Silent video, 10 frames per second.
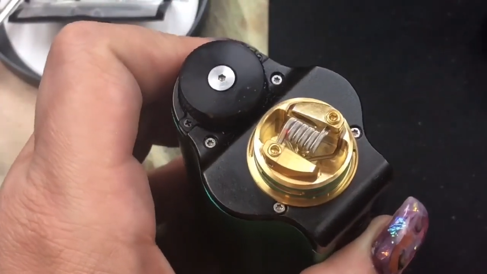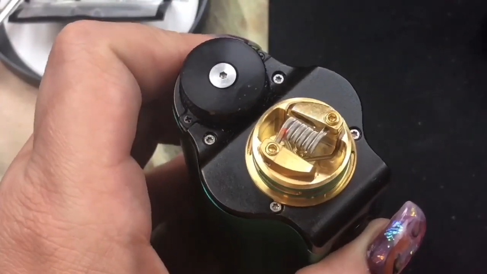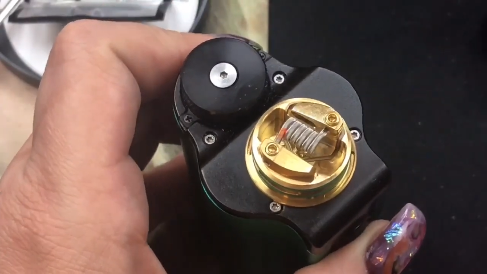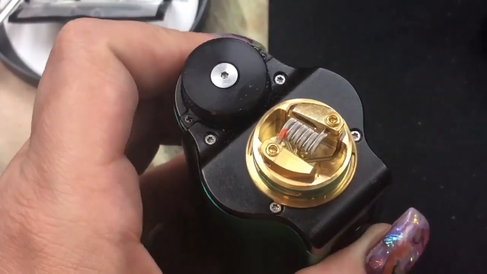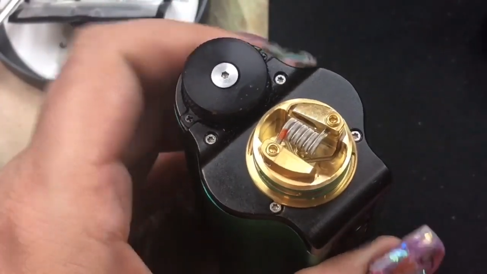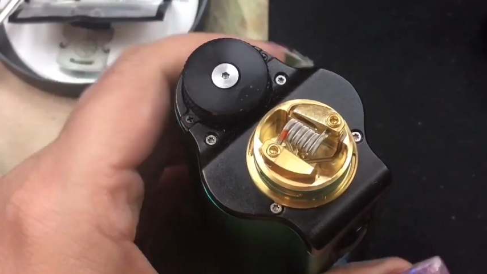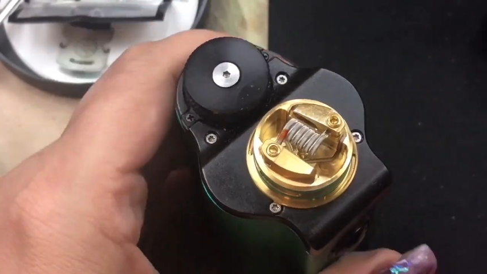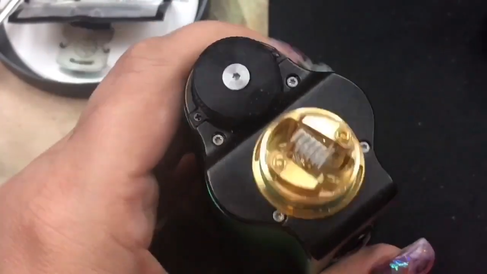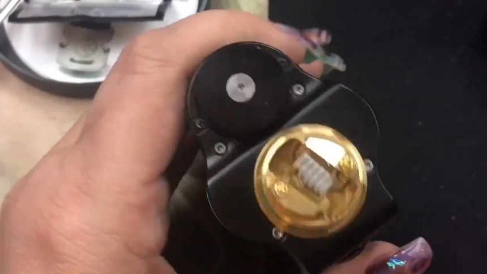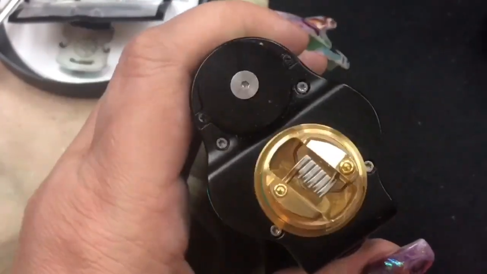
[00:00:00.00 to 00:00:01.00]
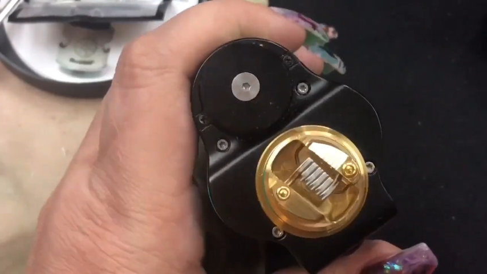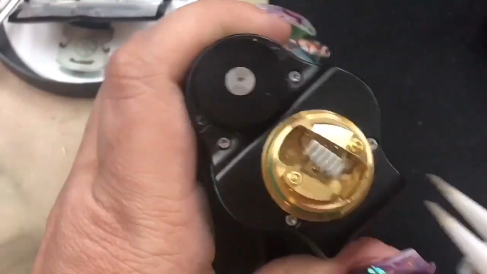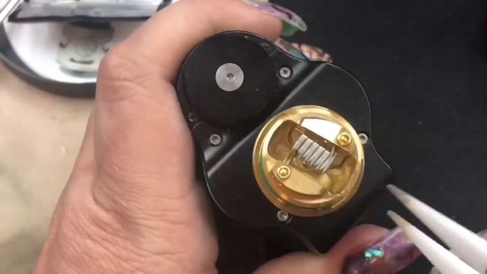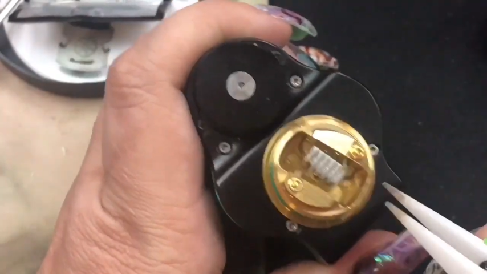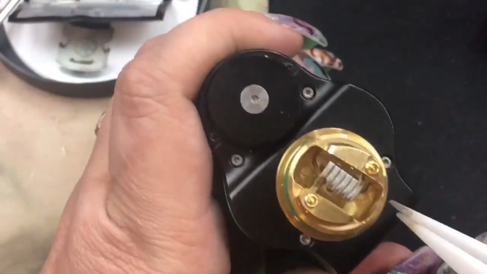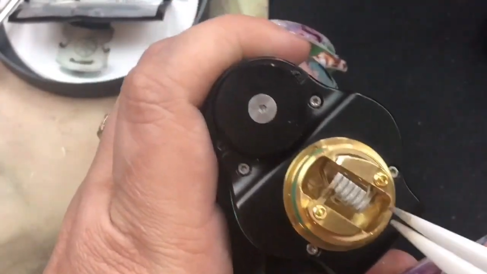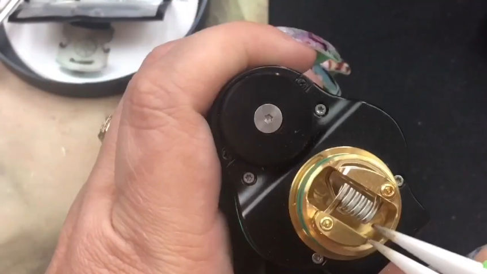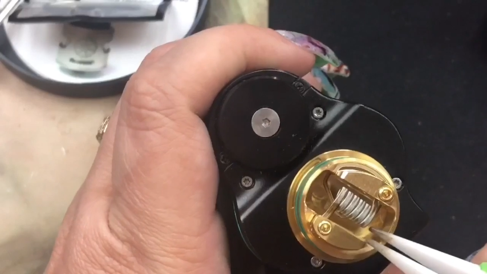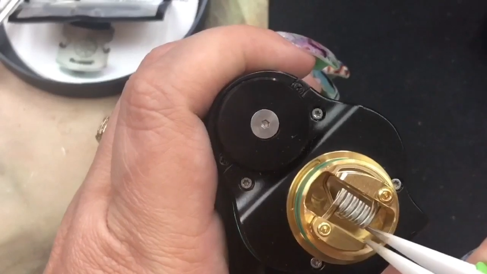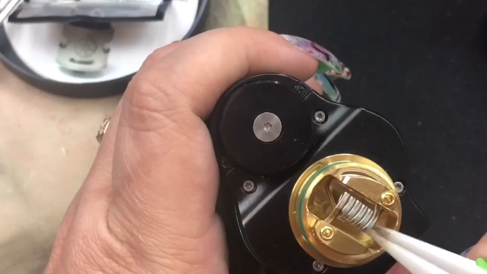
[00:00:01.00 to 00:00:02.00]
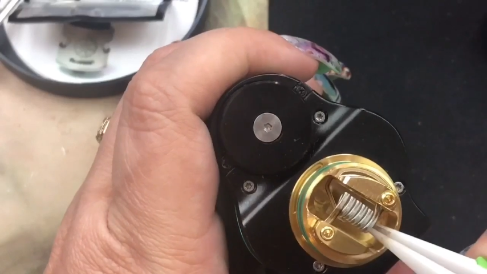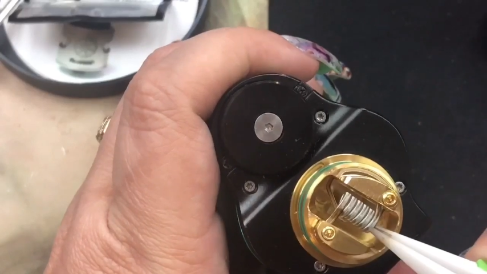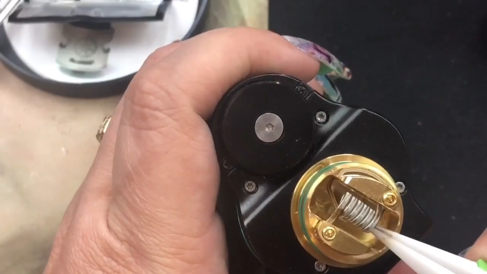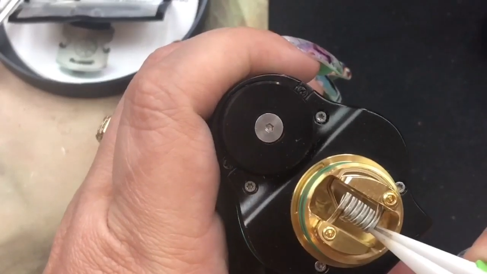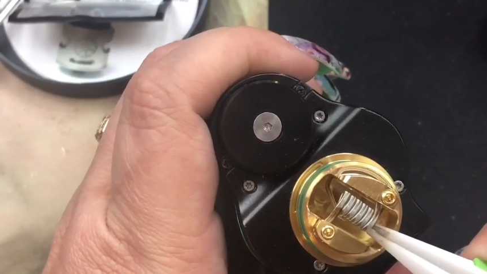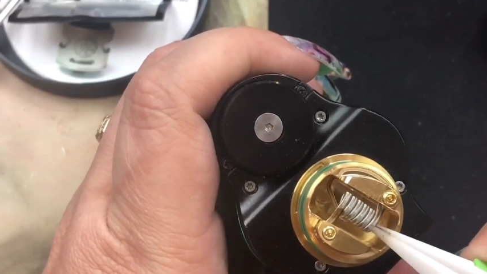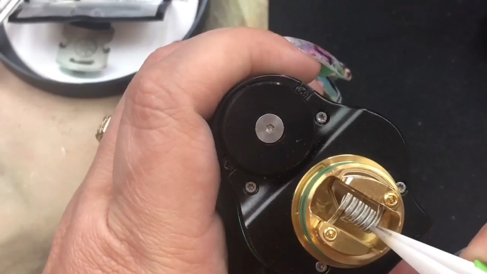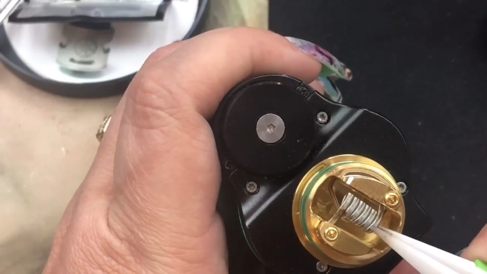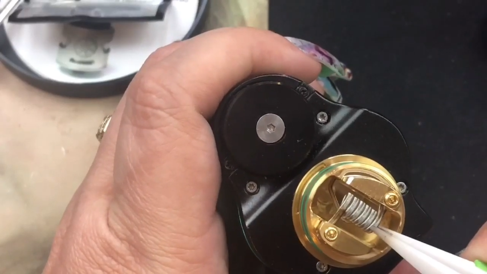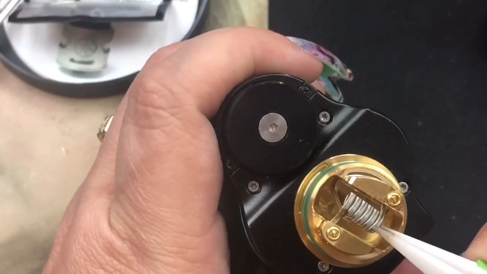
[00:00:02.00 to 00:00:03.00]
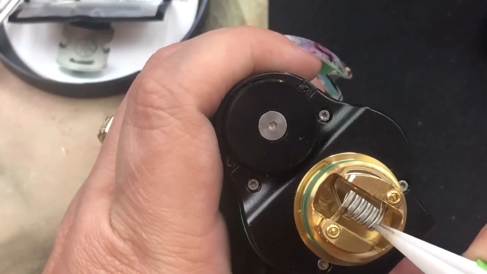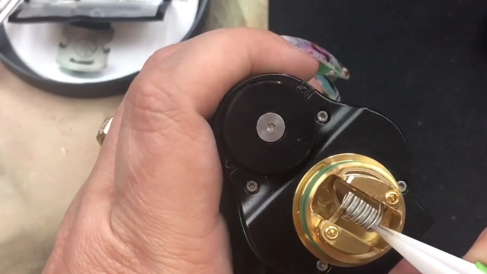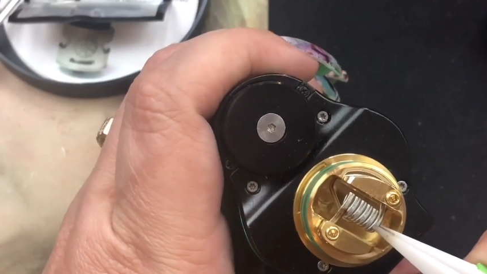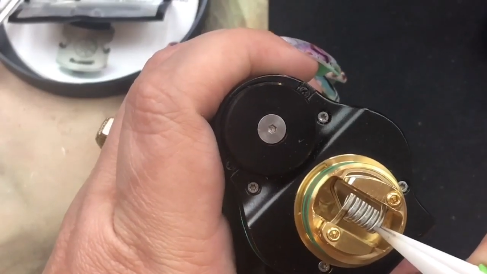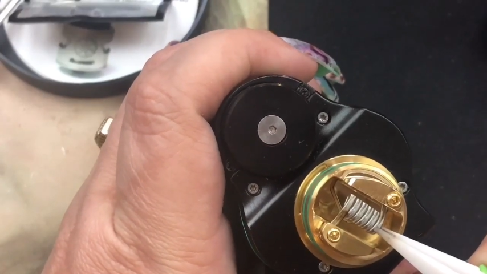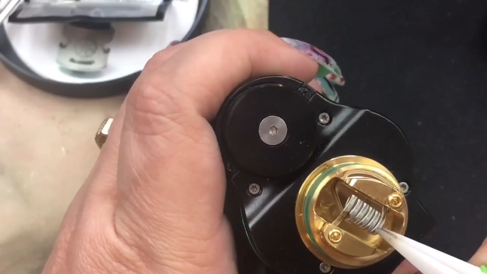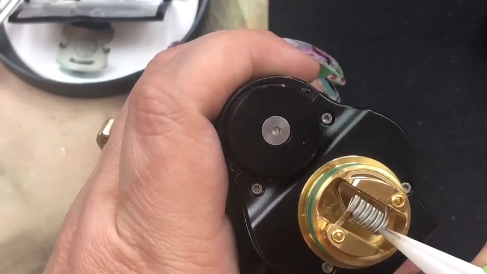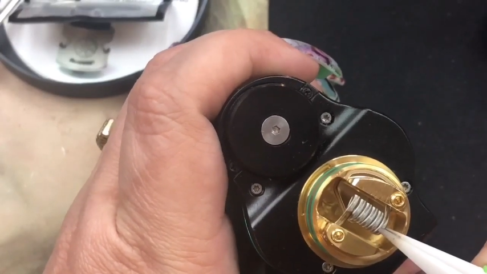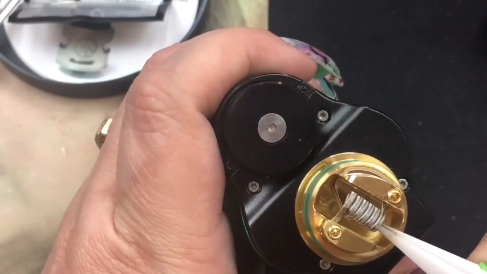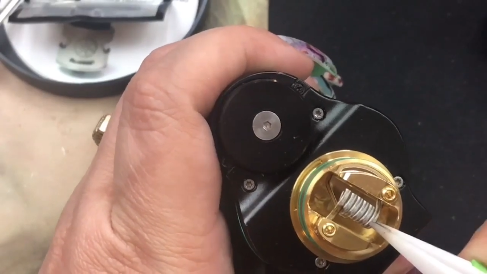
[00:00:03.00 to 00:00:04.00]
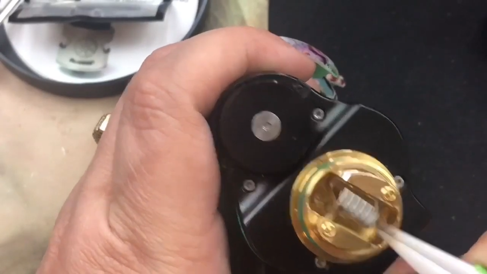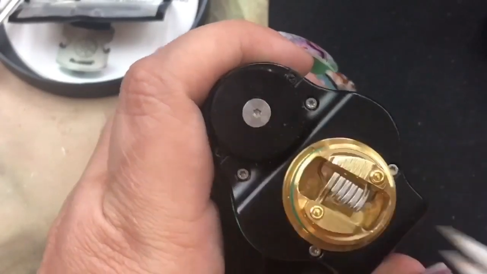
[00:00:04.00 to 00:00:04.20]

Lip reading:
(no speaker visible)